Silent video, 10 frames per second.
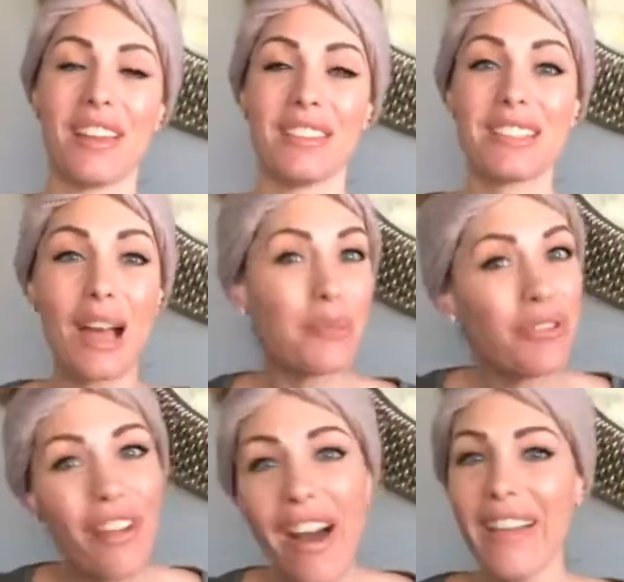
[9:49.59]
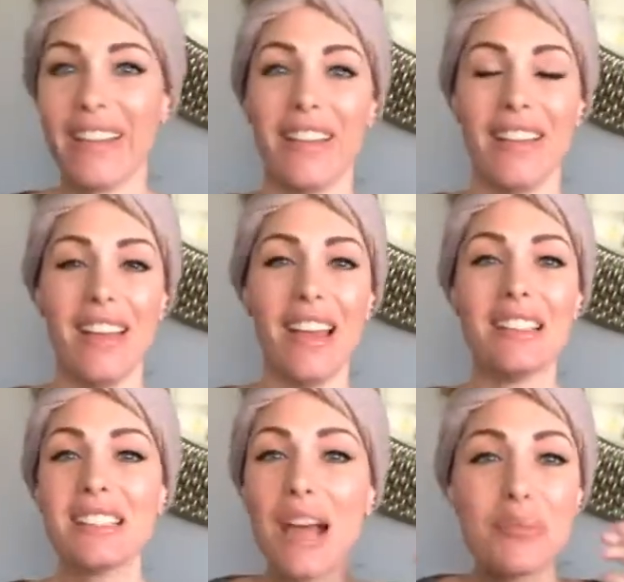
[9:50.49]
It's time to fly.
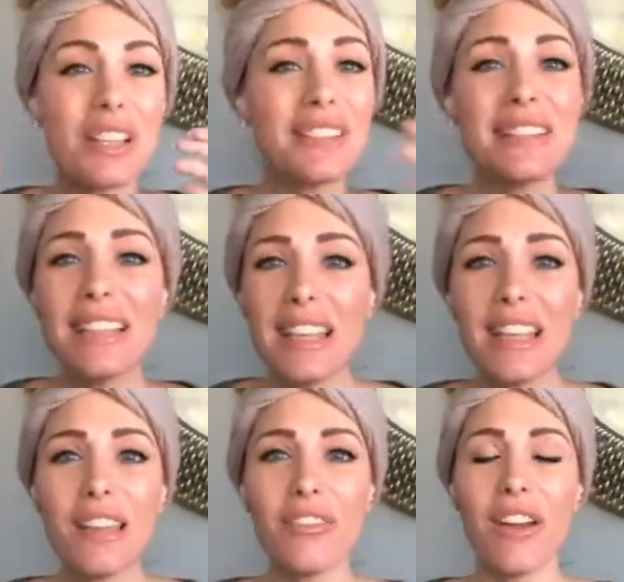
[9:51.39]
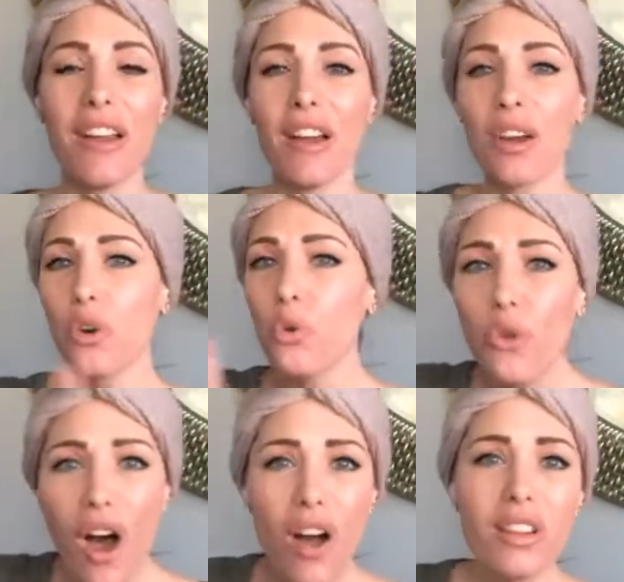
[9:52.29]
It's time to leave
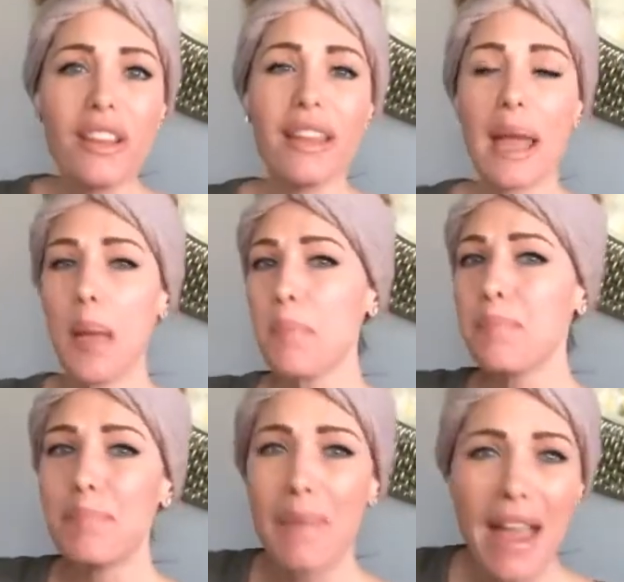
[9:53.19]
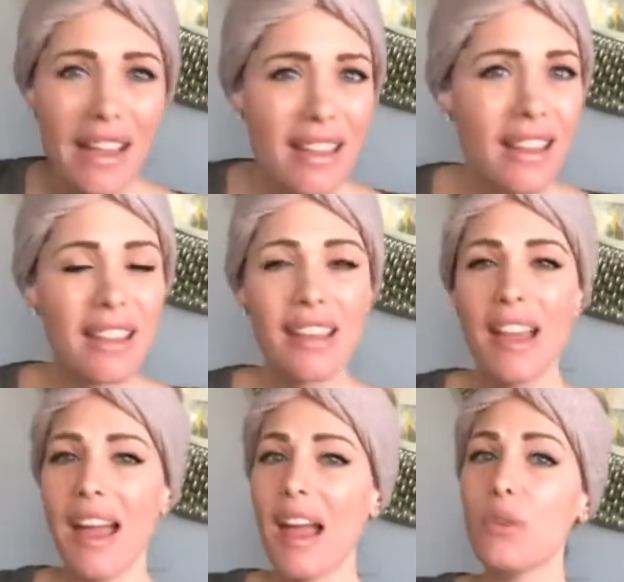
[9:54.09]
crawling and begging
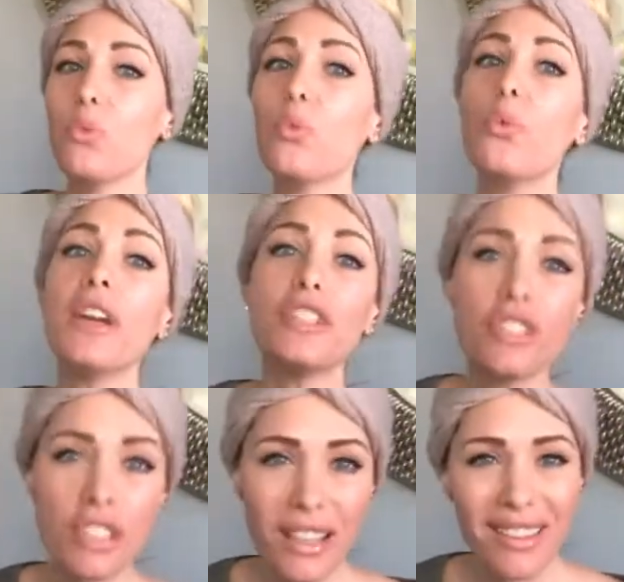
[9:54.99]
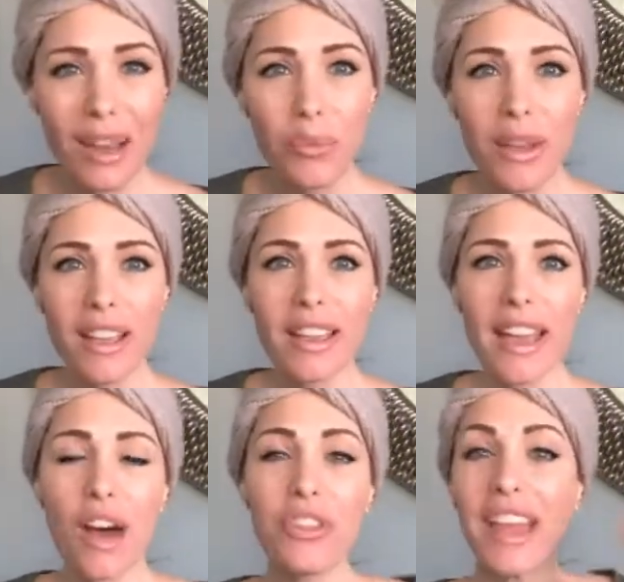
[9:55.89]
and wishing that we could get
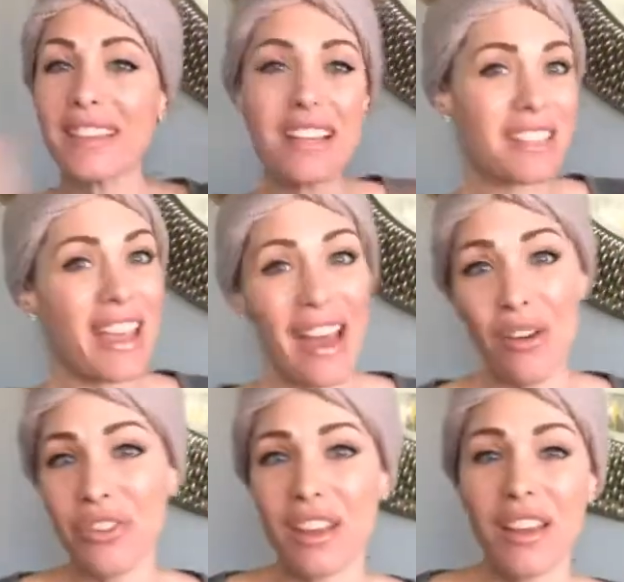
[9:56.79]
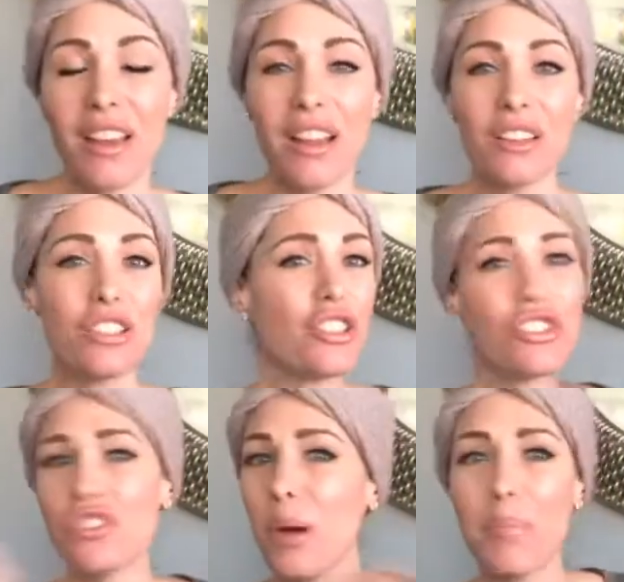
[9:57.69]
healthy, and let's get healthy. Let's
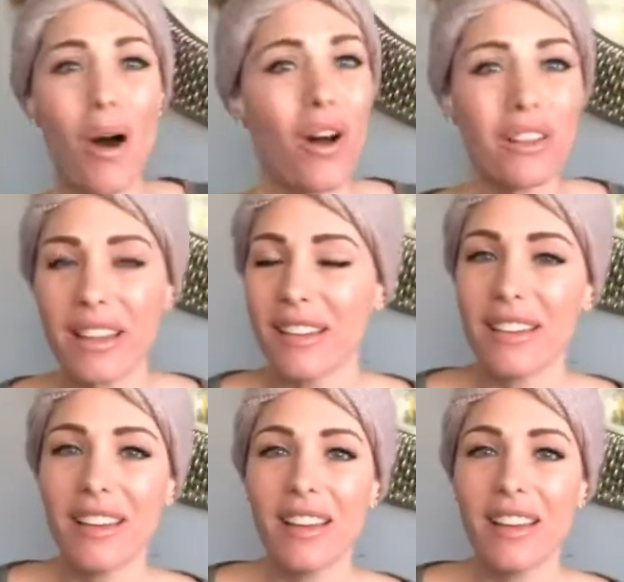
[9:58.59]
just jump all in.